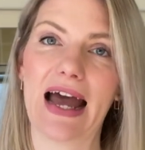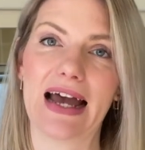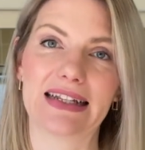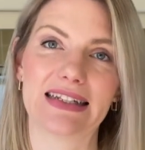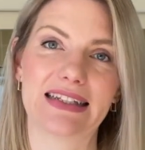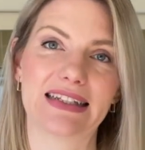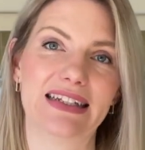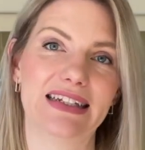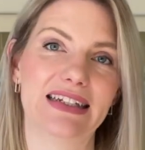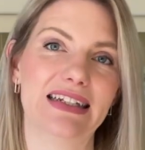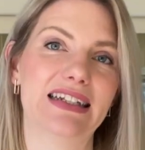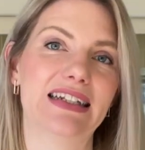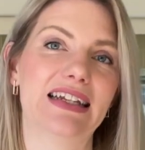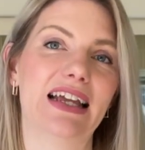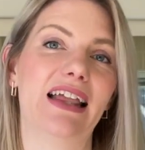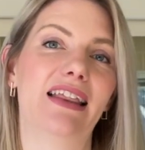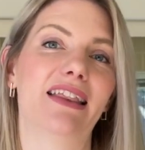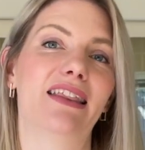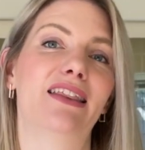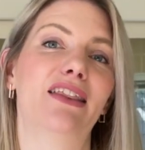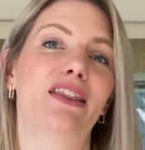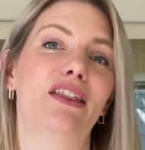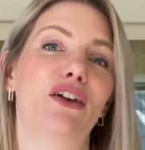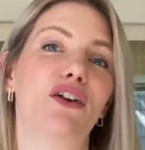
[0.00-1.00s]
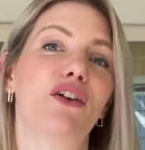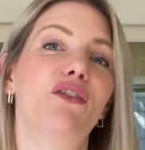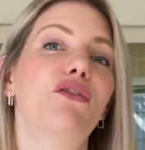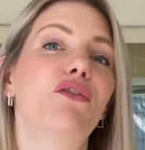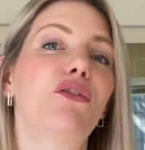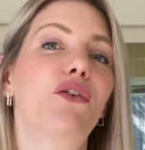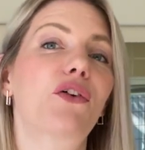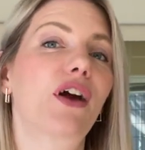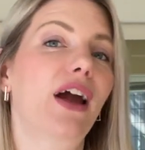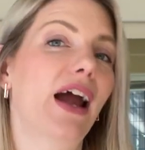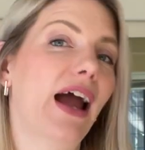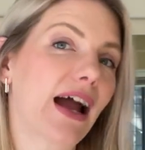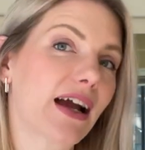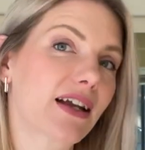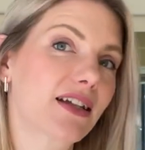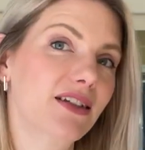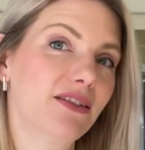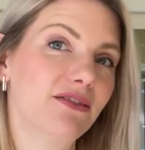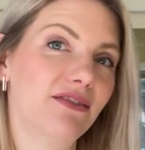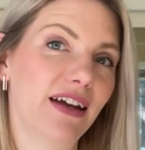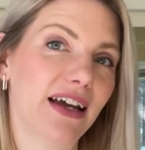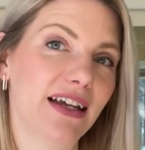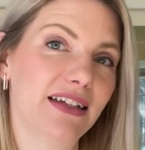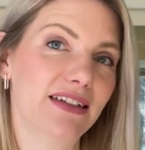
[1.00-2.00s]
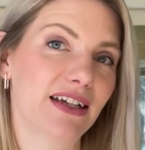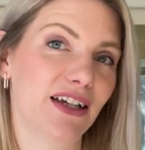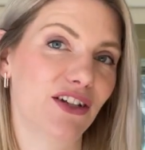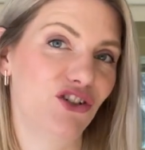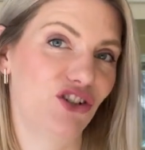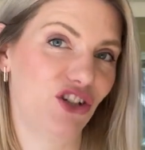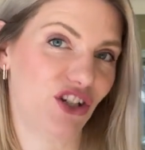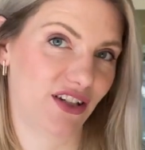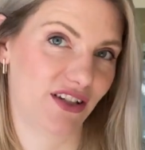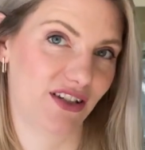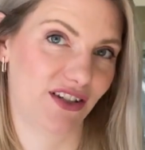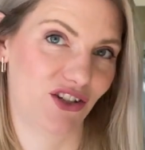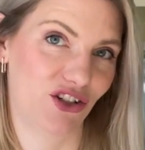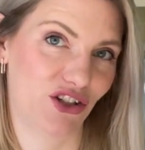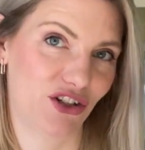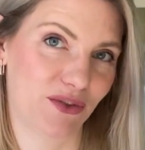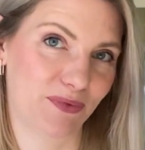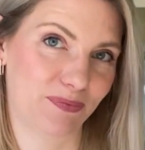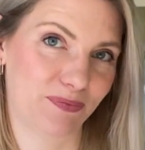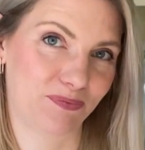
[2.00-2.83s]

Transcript: acid and therefore activate digestion.